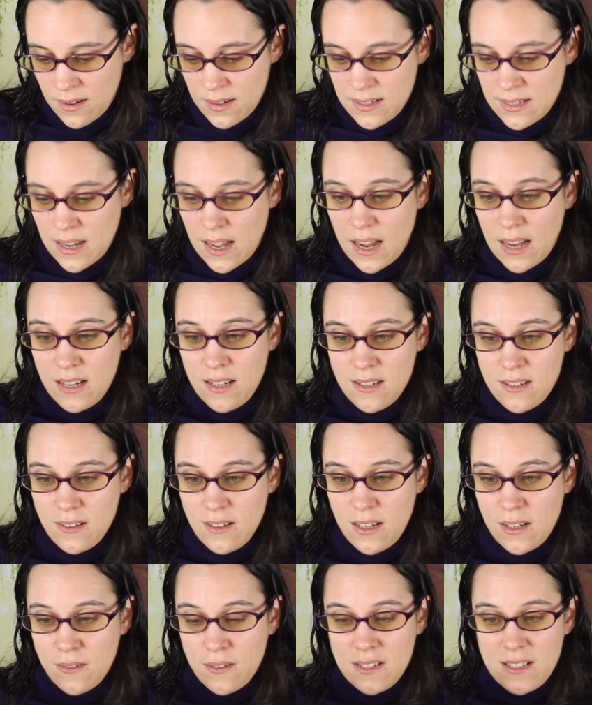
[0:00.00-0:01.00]
side, so
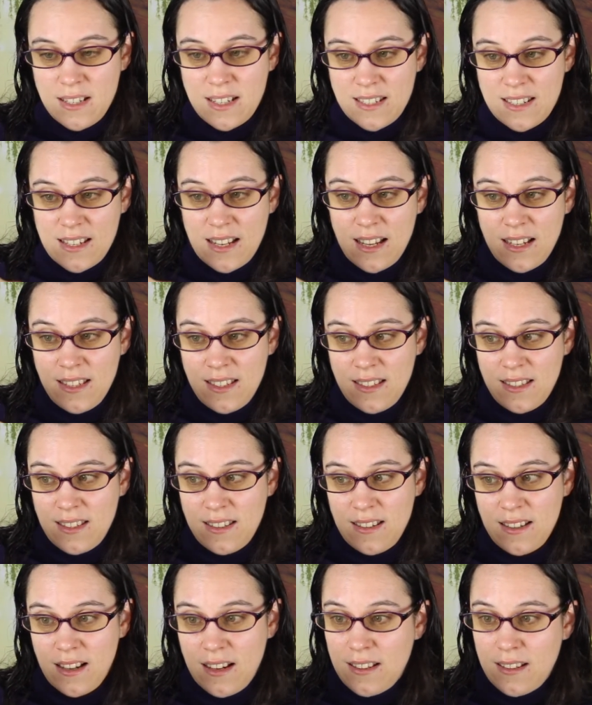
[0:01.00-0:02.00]
it was like that
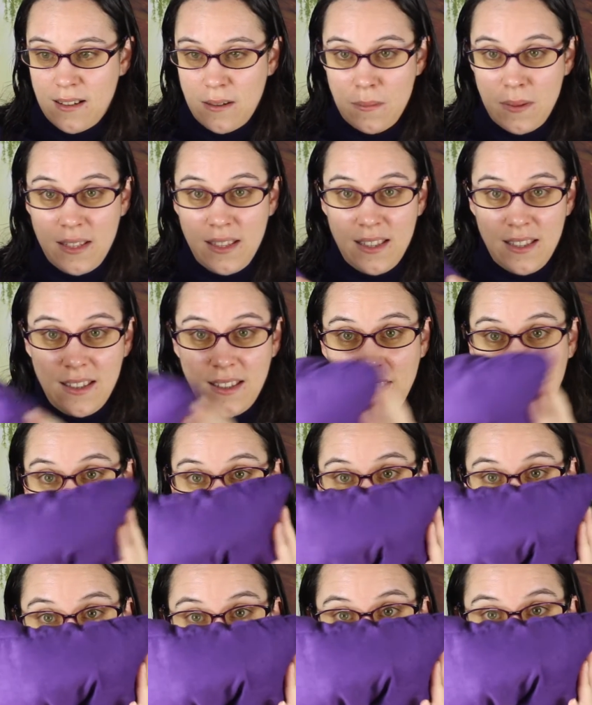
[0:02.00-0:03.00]
a little bit.
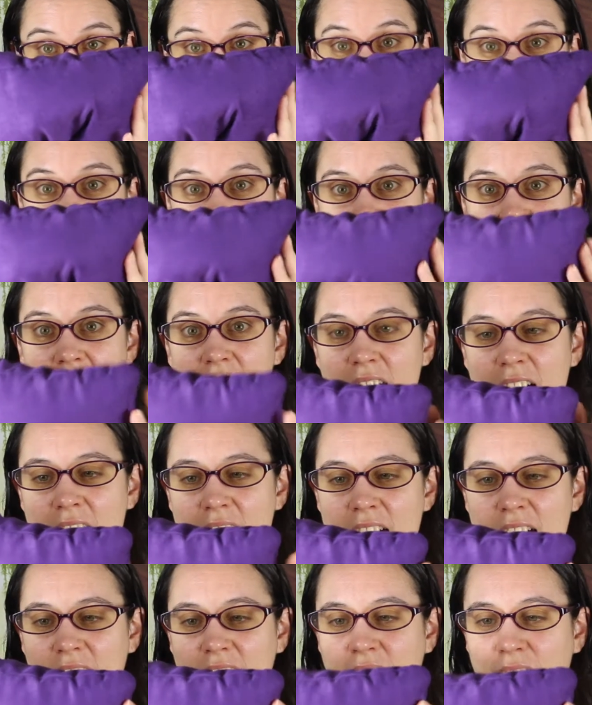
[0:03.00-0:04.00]

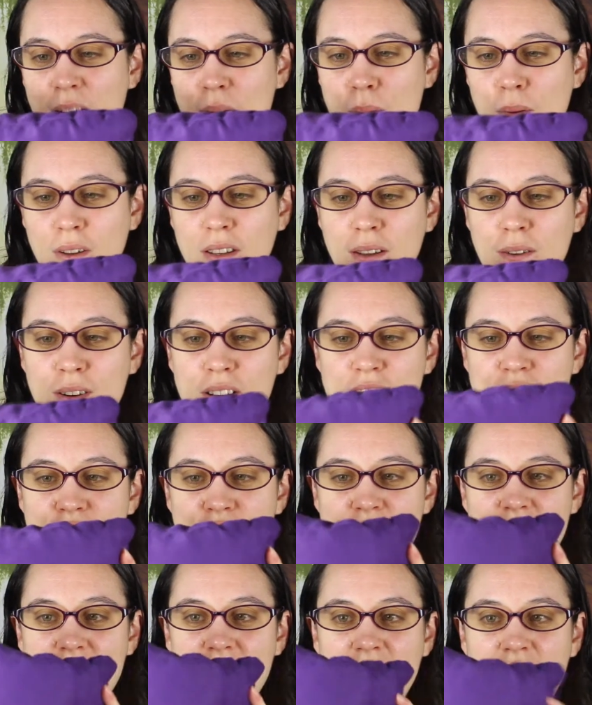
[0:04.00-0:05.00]
And her body was
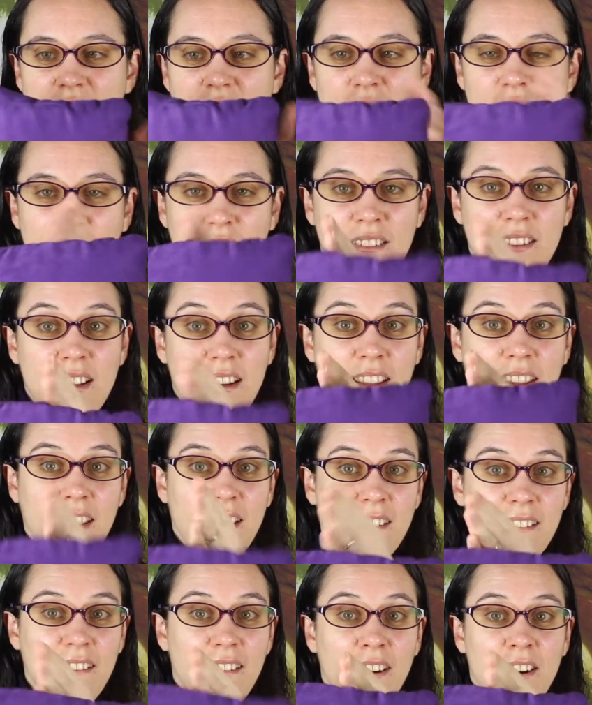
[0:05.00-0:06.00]
just here until
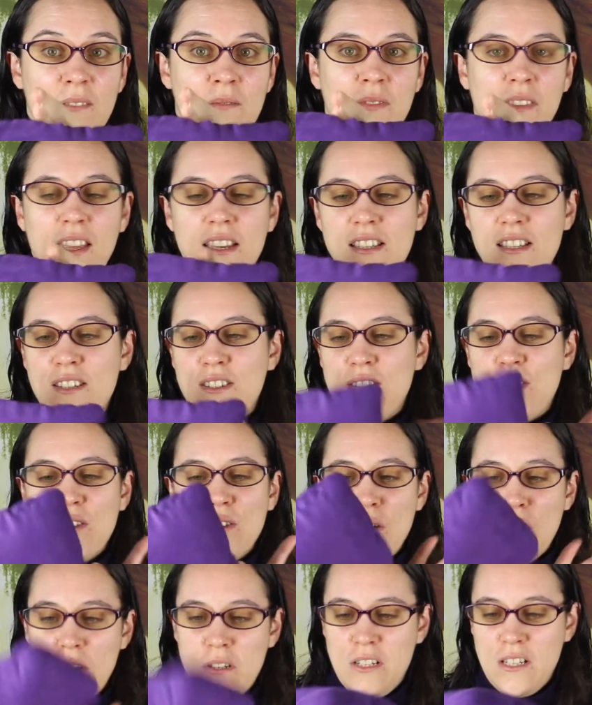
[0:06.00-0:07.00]
here,
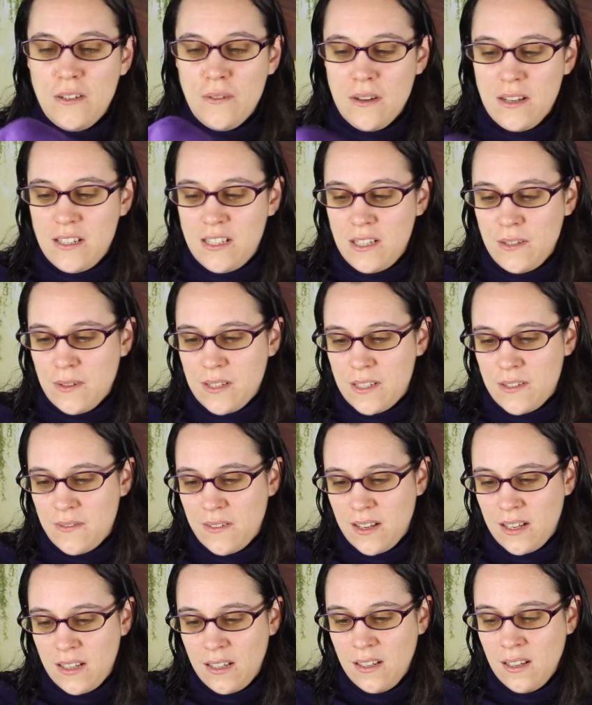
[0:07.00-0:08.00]
so she was
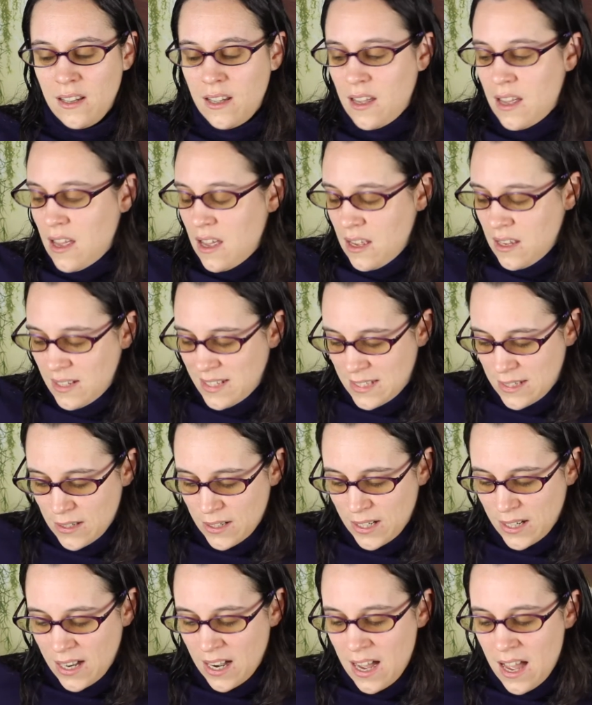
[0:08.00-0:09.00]
fine.
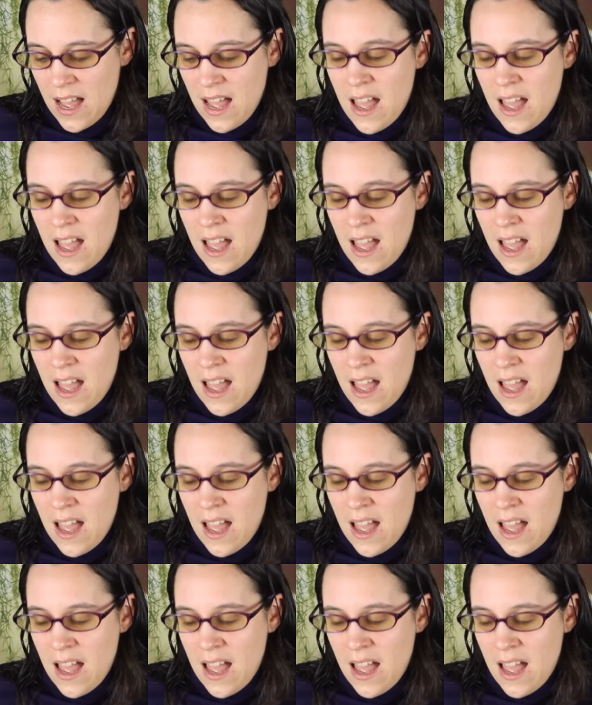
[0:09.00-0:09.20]
So